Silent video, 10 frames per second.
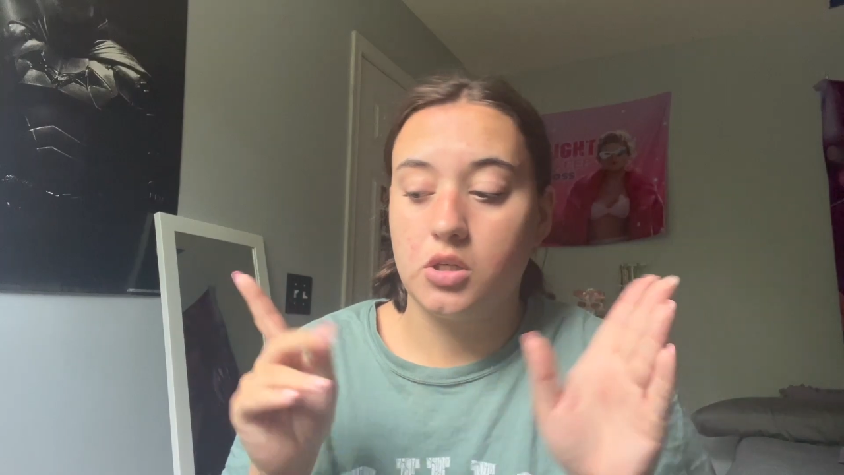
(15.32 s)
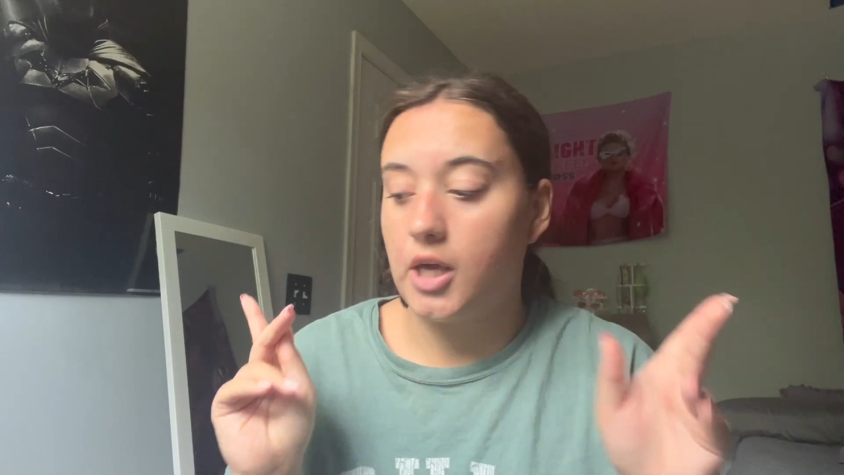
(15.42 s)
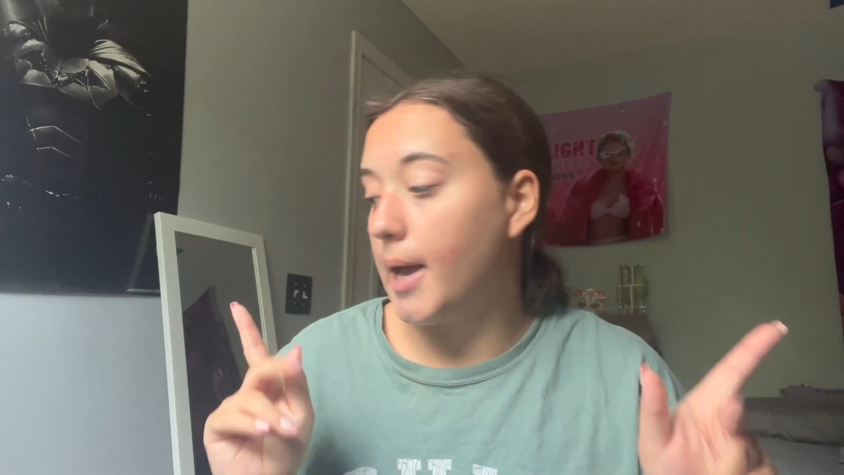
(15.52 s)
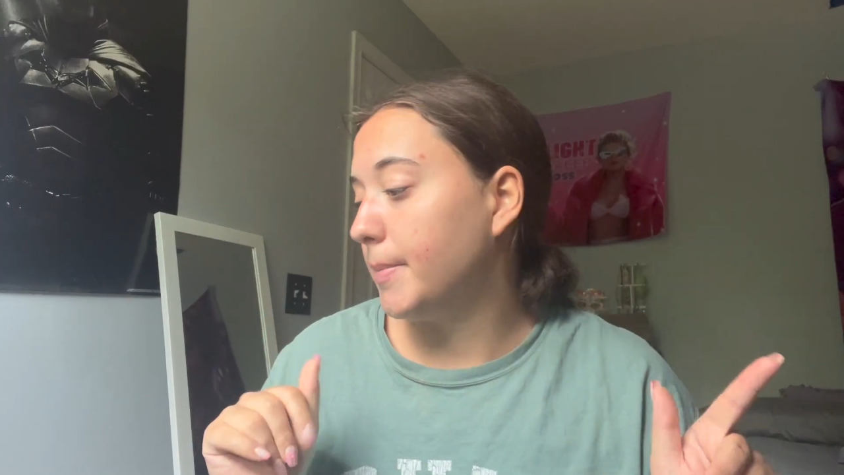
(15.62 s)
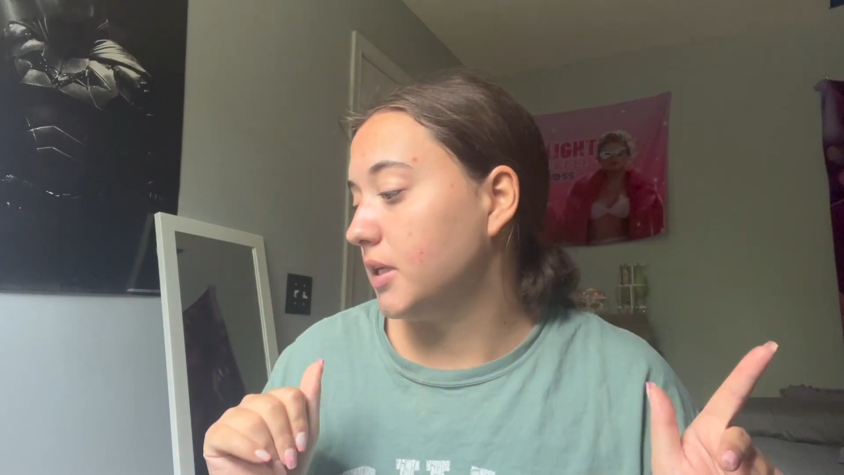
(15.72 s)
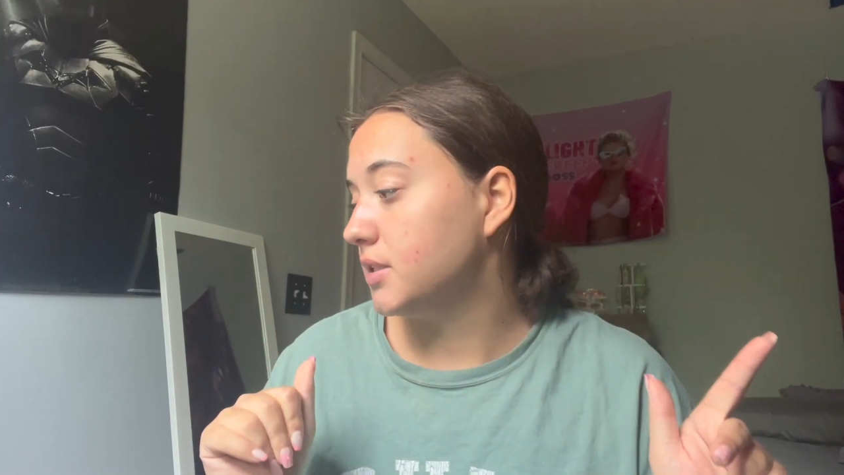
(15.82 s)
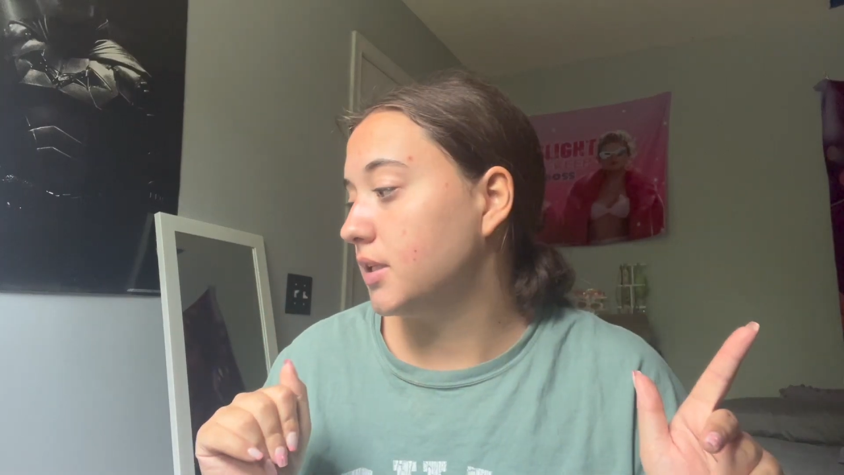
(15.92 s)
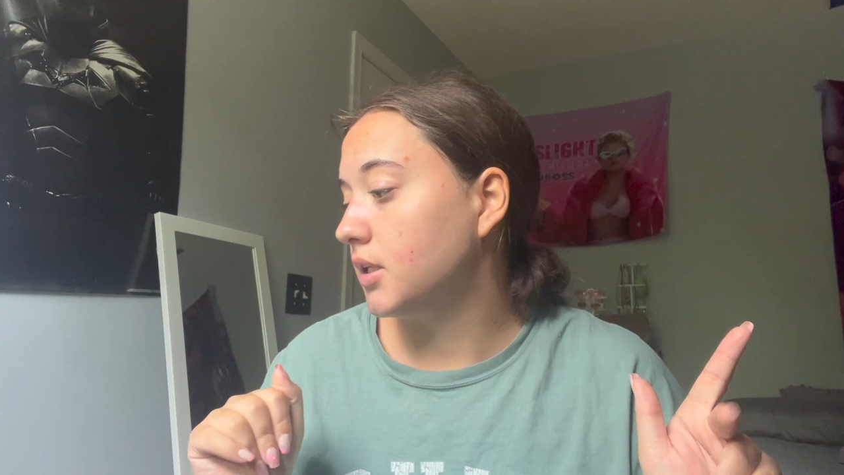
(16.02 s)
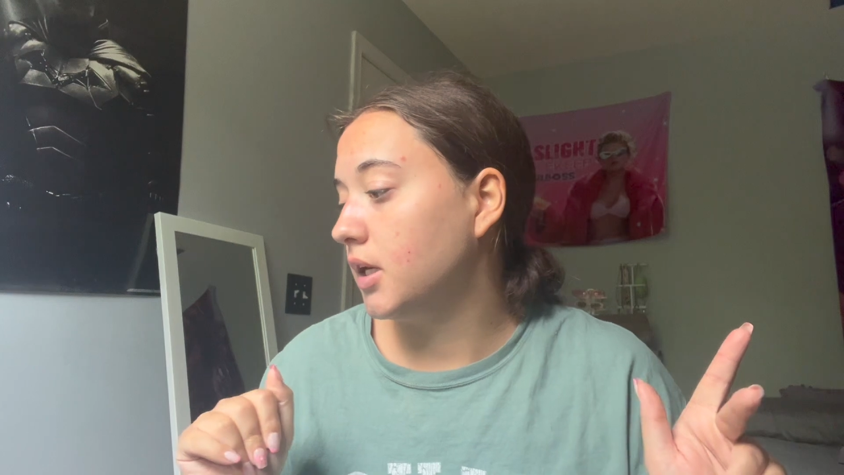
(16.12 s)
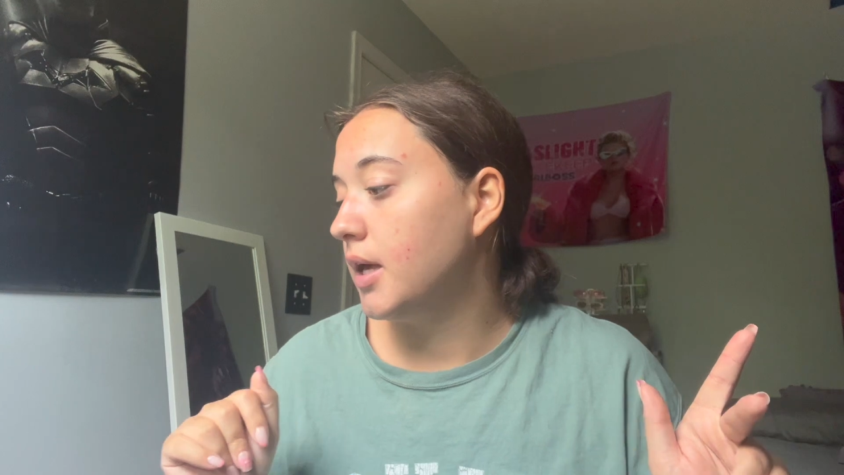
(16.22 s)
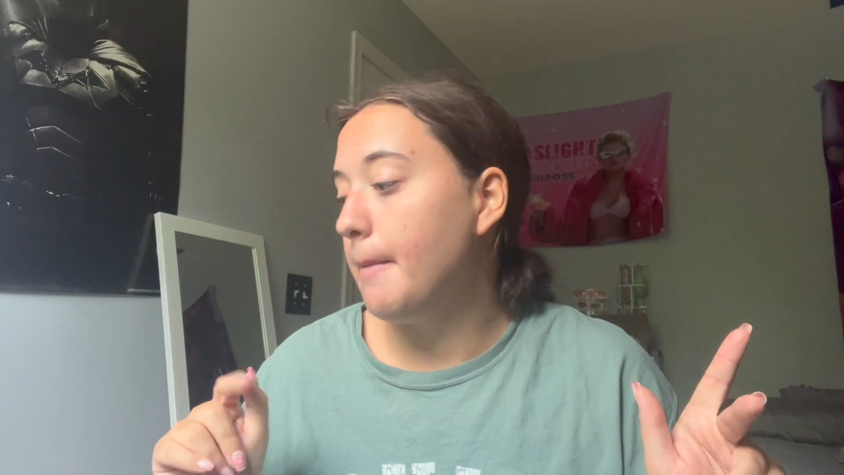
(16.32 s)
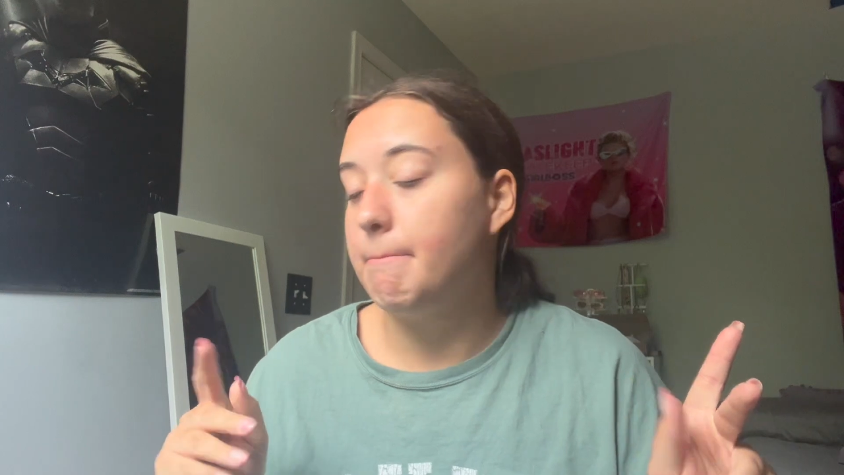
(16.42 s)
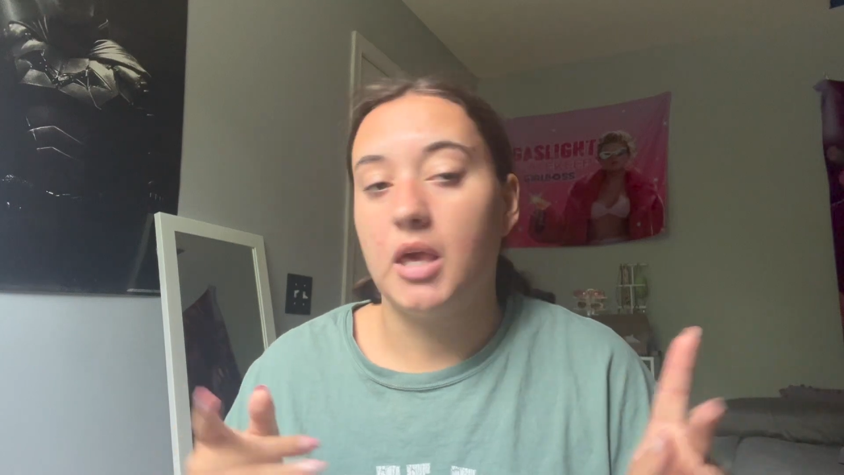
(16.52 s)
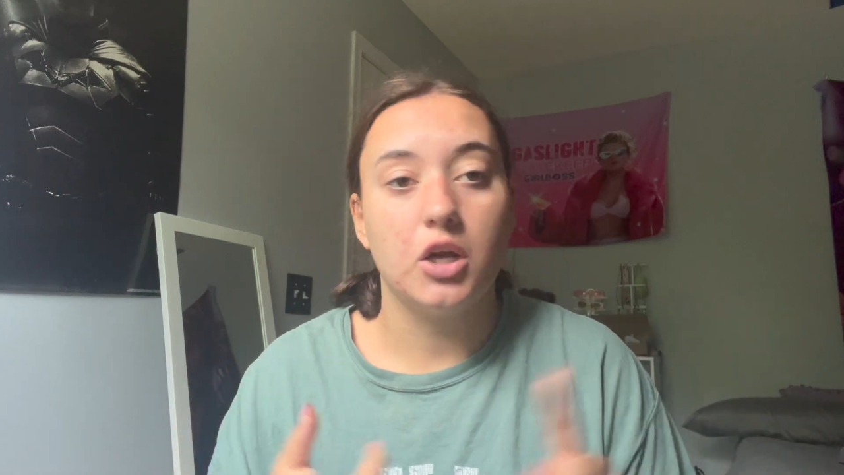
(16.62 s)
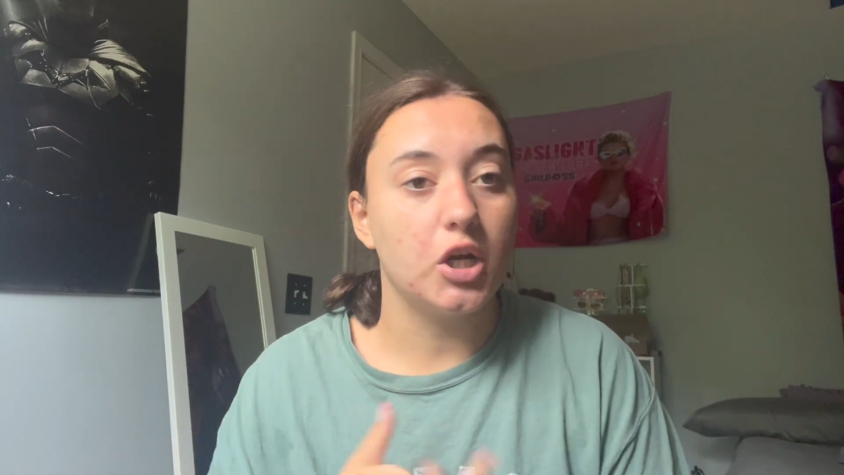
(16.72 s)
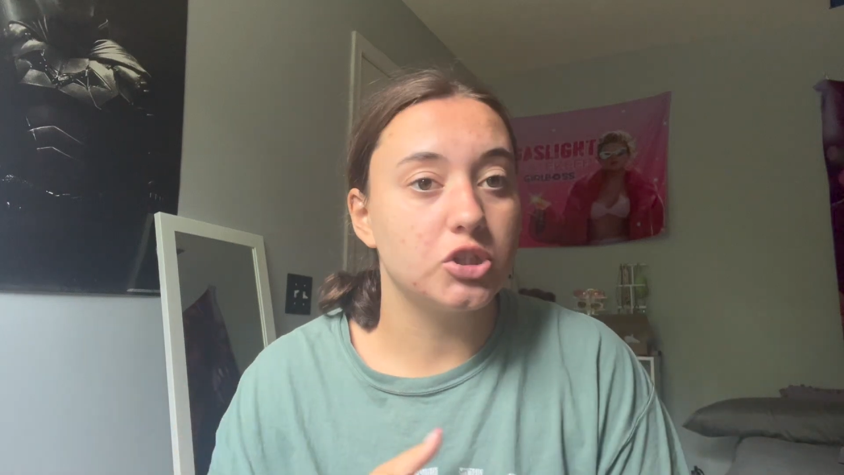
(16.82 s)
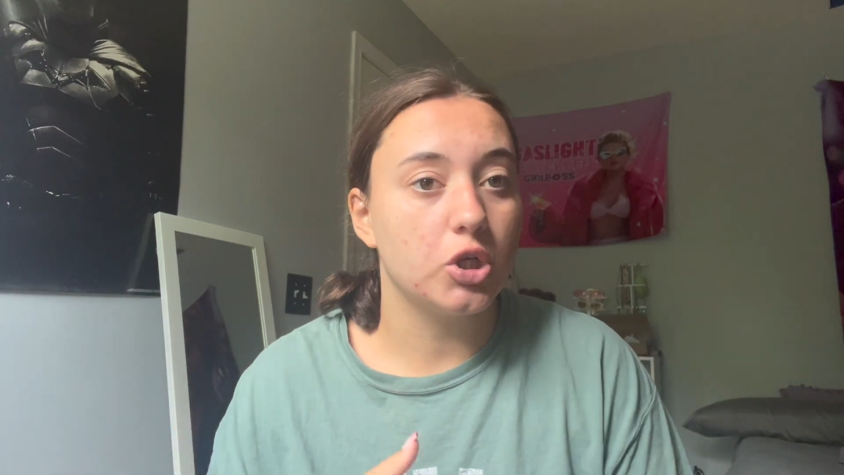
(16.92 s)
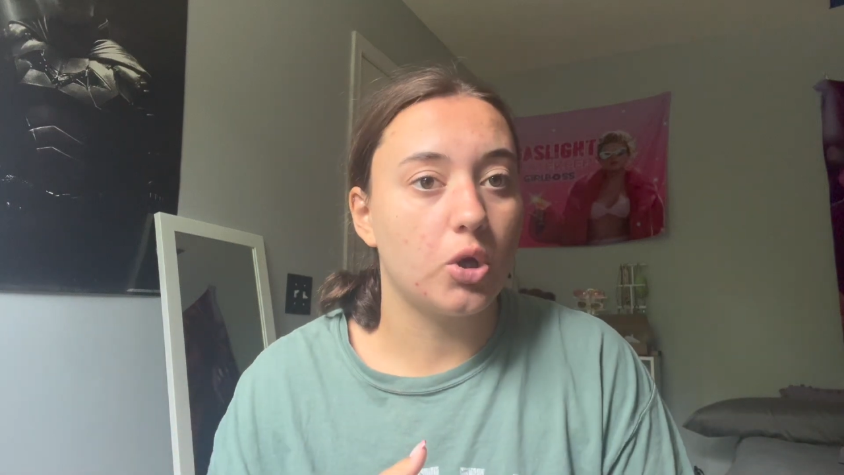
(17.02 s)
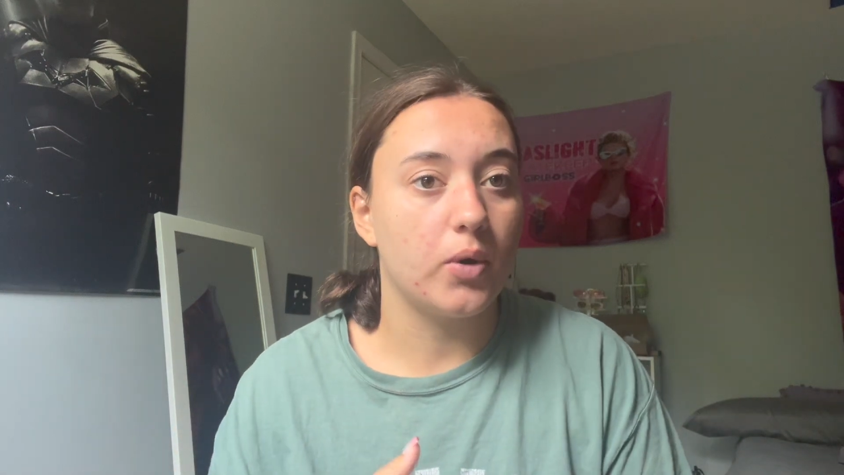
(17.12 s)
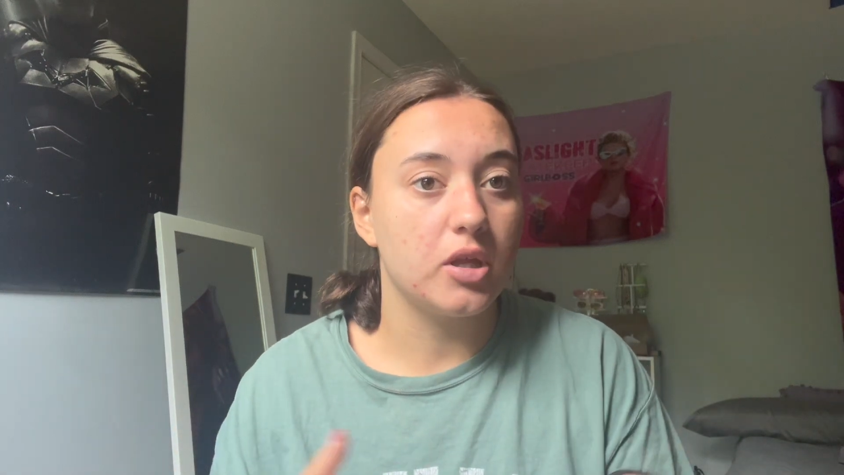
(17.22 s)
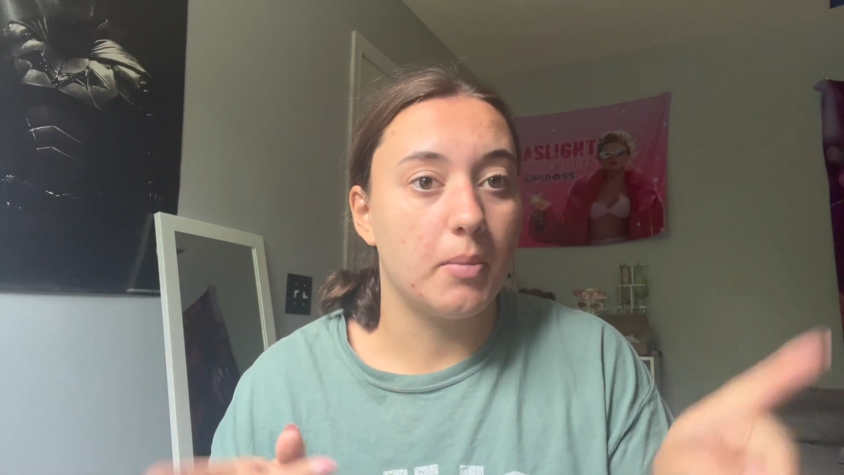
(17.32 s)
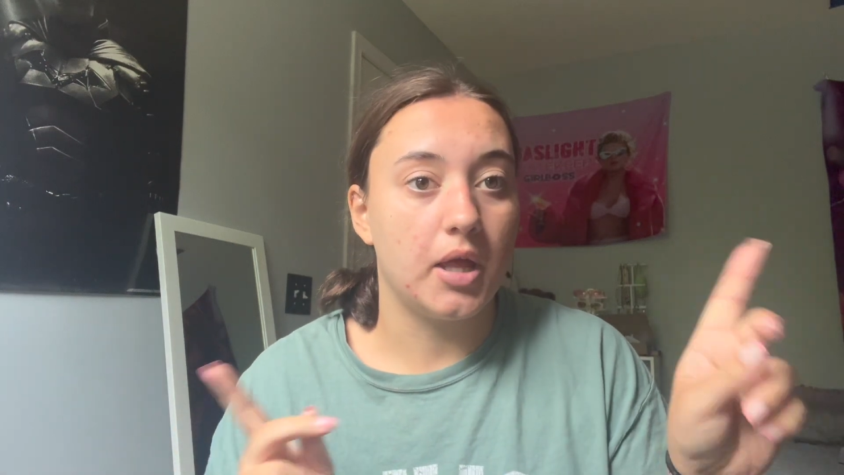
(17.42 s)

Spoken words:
yeah, basically, me and Gretchen are going to the